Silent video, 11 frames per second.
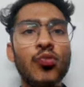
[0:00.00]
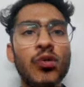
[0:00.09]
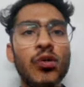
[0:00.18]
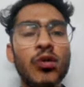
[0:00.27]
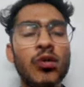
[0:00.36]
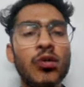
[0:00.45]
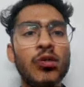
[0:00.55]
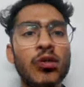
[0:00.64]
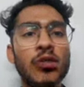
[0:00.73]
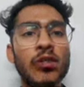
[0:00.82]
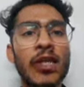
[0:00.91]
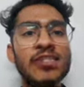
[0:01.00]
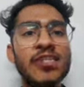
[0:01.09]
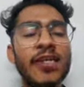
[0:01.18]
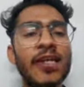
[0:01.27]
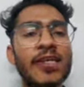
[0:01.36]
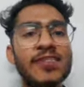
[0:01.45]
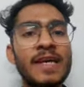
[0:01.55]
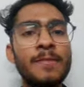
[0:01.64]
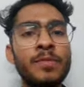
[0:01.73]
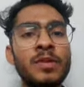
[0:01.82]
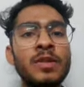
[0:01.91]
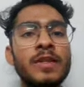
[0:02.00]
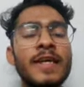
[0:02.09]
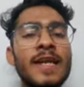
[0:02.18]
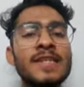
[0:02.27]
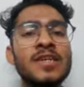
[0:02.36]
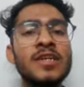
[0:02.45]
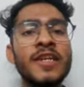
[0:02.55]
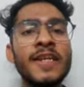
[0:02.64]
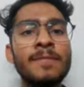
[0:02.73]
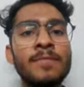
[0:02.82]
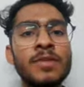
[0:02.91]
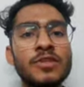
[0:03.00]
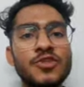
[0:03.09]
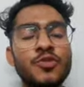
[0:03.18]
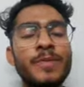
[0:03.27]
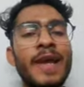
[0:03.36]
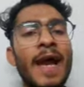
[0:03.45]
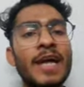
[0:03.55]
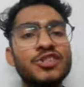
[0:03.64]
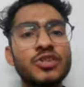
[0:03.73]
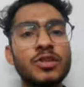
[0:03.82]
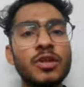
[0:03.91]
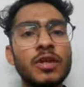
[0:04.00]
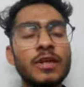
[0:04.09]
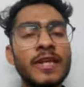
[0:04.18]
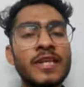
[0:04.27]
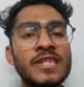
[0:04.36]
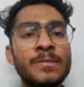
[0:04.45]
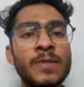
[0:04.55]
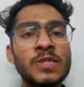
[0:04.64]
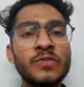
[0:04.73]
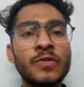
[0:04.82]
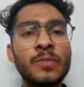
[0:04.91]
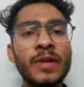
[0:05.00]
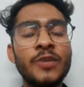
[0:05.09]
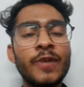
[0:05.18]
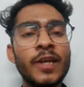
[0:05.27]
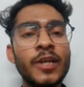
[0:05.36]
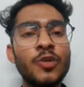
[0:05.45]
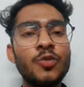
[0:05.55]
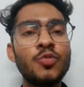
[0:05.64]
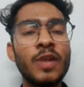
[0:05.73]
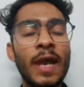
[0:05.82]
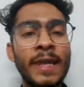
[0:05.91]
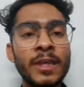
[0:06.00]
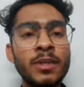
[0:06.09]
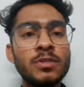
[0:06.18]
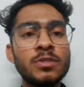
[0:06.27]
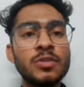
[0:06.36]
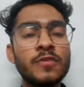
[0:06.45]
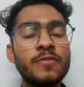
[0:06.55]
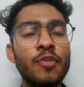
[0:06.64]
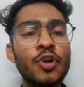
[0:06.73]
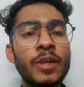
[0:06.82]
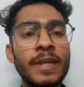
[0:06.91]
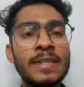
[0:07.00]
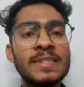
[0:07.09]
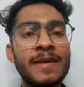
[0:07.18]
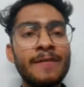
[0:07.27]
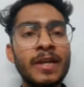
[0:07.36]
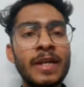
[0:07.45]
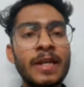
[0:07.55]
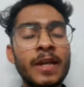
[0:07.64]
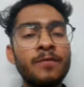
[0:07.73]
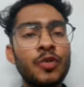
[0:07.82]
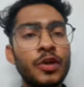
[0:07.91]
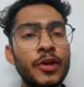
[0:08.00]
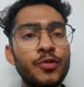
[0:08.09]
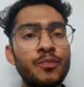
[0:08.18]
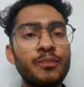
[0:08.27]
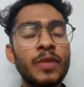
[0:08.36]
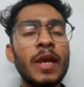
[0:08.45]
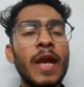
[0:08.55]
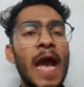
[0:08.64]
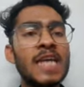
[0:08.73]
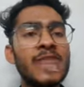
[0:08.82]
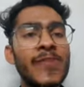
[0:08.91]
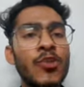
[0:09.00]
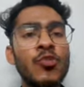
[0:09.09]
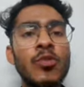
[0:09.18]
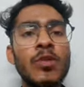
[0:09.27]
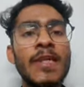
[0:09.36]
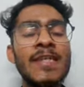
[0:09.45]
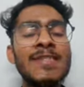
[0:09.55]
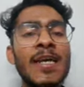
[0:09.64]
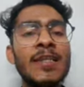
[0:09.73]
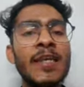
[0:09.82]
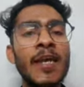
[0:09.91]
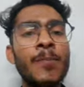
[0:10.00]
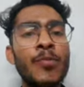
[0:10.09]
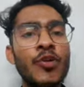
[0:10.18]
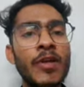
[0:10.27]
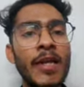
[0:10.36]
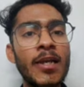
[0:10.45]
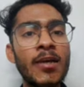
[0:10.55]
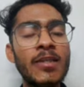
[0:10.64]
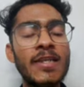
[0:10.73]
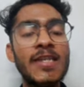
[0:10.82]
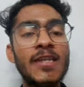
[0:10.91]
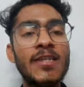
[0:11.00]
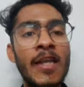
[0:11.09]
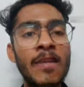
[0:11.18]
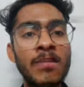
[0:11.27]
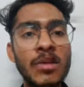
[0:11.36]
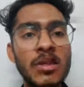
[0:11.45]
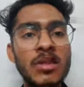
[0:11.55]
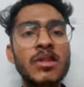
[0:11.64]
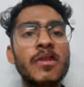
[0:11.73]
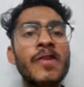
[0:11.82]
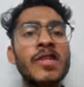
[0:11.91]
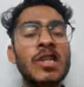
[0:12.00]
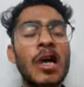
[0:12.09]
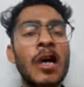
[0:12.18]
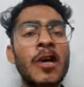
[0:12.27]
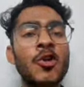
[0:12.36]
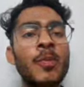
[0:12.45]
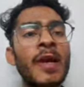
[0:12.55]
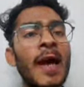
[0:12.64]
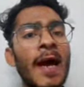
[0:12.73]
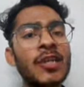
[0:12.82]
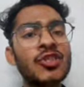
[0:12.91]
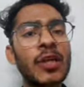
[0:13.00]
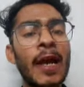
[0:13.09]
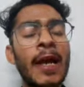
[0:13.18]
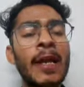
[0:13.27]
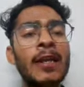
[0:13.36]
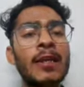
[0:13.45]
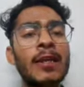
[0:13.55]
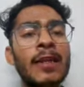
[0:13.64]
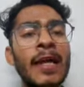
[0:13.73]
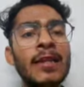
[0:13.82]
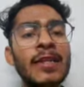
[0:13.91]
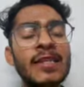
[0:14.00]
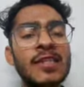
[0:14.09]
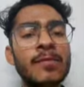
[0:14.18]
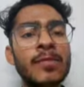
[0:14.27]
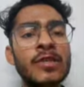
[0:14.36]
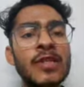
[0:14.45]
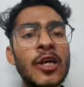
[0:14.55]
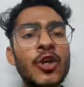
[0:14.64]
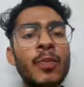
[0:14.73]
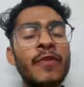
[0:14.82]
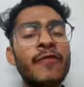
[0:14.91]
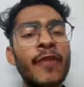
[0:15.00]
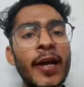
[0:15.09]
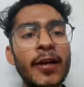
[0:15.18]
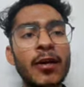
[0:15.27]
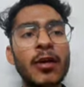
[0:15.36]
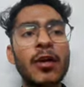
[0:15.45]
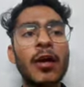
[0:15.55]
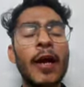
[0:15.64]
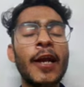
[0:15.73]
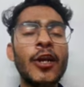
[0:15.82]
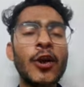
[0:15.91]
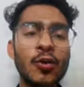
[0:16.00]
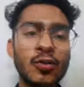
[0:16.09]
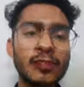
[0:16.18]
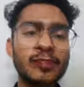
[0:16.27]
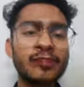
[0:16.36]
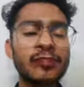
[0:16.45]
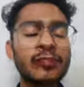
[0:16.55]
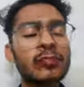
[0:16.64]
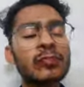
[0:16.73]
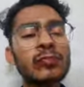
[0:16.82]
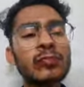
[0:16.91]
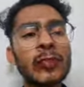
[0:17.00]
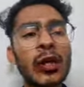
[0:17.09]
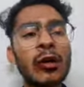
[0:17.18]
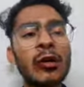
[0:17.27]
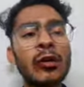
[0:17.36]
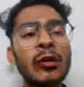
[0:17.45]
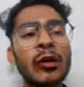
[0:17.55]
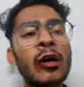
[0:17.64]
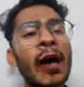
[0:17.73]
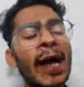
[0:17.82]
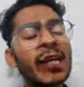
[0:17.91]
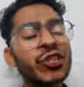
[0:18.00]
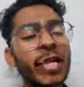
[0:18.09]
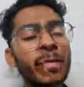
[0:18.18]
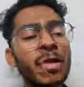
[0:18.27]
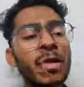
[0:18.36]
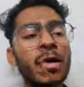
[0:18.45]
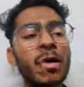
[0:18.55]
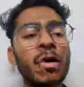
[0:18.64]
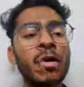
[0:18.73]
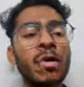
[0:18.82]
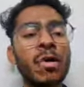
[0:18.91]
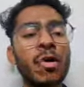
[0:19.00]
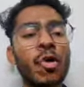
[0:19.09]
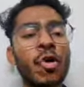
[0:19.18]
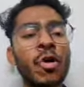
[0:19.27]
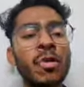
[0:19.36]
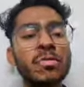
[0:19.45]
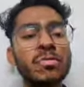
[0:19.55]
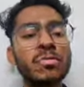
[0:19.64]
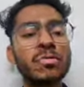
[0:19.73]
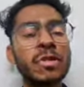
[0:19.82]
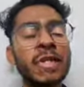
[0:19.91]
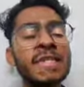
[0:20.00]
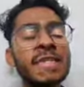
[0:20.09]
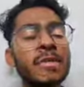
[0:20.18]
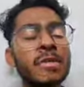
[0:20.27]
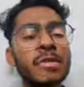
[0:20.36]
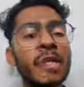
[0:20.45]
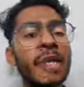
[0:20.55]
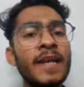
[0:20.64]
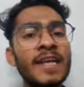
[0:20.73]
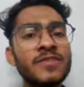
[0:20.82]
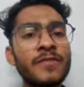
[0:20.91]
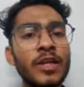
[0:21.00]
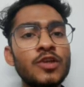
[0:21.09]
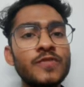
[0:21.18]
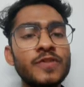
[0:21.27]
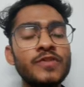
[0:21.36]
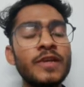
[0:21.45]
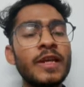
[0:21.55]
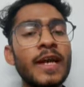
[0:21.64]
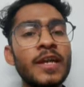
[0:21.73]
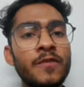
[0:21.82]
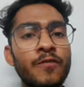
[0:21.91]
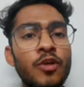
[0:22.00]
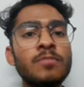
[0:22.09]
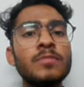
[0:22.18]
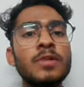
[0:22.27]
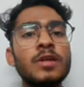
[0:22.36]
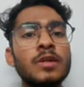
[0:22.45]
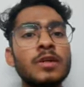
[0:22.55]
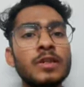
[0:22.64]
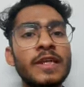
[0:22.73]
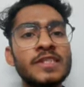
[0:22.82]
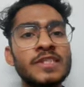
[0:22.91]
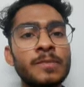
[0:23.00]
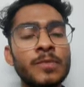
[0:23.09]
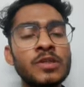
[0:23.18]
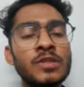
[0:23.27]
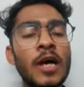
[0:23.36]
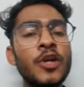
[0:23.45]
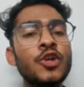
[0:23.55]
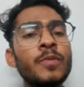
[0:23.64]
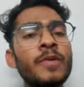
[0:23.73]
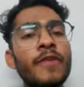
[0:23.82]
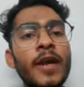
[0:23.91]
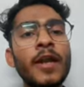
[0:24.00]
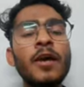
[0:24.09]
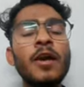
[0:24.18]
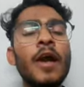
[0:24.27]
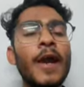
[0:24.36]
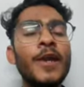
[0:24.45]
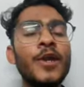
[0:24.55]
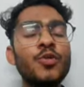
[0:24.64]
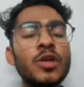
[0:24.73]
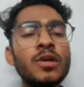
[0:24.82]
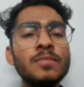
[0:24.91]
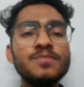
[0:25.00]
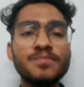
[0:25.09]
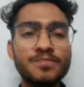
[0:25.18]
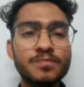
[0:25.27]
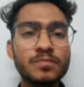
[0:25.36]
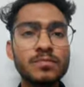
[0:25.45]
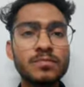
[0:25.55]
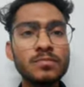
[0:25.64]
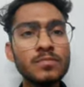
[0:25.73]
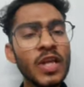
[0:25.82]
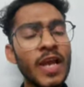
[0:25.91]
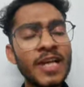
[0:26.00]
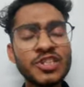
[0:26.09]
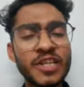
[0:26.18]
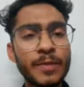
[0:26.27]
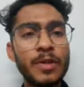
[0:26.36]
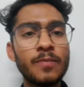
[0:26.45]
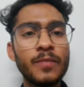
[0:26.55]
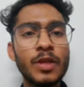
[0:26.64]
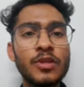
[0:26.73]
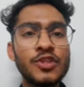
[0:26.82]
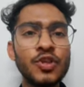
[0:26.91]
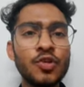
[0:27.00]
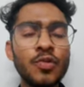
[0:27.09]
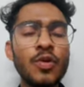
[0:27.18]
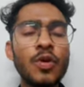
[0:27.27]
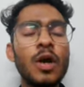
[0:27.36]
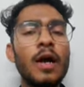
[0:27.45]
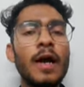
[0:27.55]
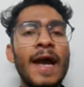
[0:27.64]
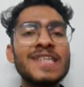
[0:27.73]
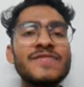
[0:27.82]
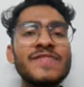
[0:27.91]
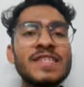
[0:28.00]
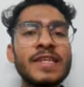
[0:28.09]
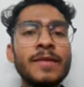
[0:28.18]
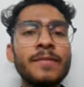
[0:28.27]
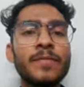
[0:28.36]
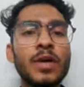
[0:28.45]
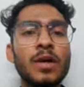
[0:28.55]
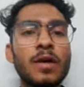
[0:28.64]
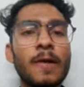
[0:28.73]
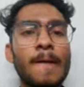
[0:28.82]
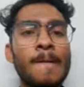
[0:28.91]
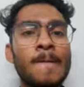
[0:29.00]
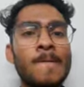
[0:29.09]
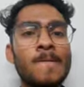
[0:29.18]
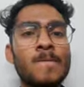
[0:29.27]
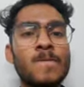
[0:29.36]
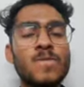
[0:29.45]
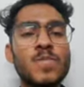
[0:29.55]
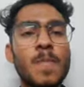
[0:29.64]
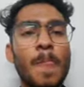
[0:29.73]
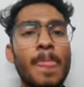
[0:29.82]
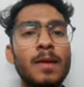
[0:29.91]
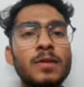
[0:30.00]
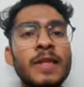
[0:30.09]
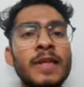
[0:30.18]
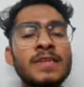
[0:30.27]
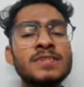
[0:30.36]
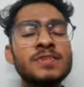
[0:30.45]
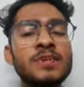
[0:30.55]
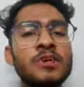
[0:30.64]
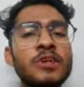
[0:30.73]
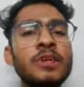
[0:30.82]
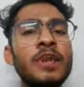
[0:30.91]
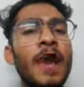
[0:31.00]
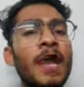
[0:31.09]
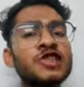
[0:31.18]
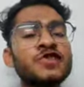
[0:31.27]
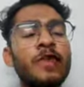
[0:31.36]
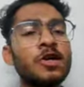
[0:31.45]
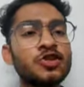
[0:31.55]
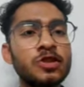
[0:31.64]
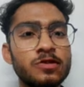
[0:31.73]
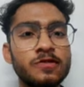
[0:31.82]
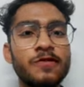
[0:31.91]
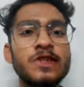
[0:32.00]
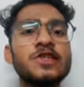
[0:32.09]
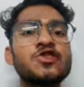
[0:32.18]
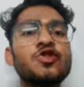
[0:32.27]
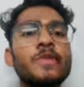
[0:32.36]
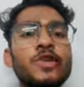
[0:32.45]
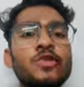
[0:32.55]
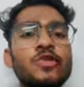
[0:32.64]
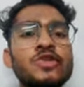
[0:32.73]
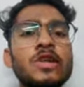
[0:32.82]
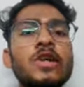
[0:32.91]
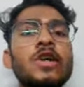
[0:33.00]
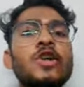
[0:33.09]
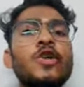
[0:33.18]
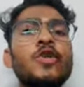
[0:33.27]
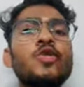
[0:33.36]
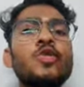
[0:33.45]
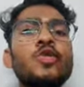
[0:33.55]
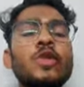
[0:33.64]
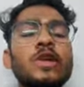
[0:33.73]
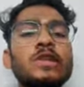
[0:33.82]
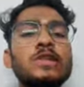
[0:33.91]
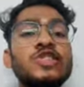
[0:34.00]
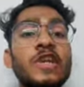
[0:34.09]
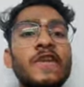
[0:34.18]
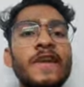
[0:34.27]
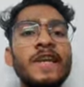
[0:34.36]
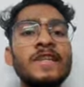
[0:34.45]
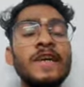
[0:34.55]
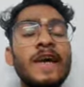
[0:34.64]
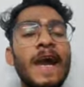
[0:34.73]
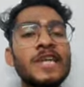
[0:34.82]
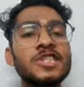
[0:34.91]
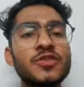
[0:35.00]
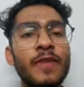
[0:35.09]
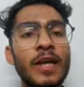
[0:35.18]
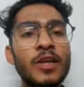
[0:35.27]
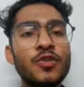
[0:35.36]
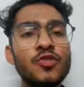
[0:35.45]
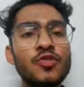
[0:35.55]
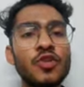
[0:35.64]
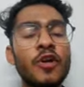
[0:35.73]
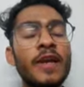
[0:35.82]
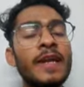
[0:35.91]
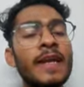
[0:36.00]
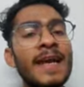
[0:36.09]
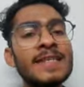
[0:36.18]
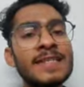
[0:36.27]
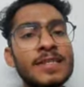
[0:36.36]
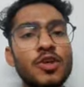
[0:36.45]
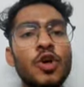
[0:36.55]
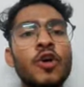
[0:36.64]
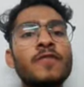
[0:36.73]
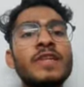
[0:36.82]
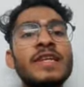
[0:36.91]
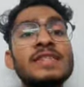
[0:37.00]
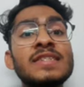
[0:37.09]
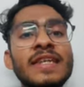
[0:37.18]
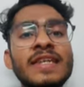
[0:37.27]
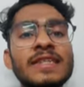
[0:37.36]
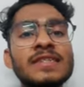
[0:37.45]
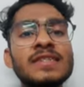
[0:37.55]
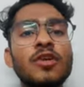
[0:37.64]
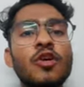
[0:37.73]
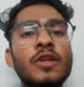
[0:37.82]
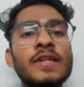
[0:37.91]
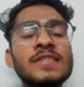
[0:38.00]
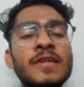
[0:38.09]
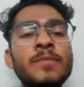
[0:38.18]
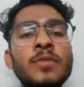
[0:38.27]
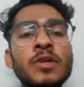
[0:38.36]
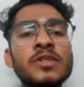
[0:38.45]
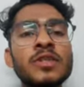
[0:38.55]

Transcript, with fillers: uh, let's take an example there are certain numbers to be hashed these numbers would be 22 9 14 17 and 42 as we know these are the input data these are the numbers which are to be hashed and then these numbers are to be fed into uh, a hash table uh, or these uh, the index values which we get from uh, these numbers are to be fed into the hash table so as we see um, there is certain hash function which is to be used to generate the hashed values or indices of these keys or these numbers